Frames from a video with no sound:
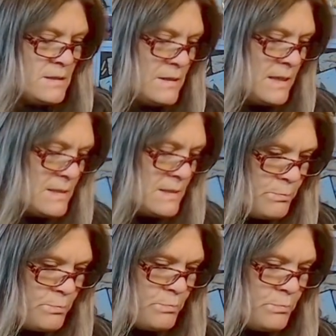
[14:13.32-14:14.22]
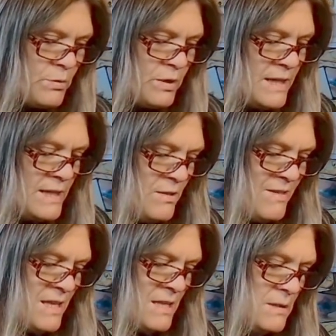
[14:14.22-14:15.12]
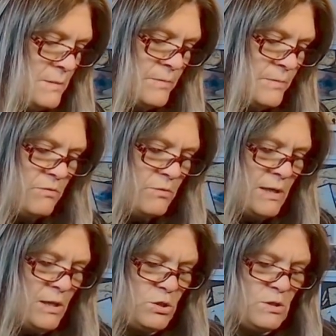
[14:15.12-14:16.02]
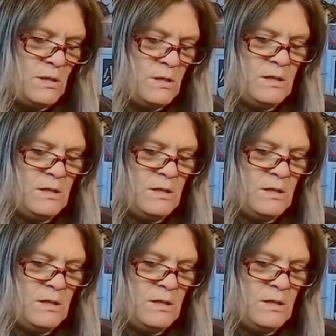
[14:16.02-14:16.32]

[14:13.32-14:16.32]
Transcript: Let's put the lid on this and really should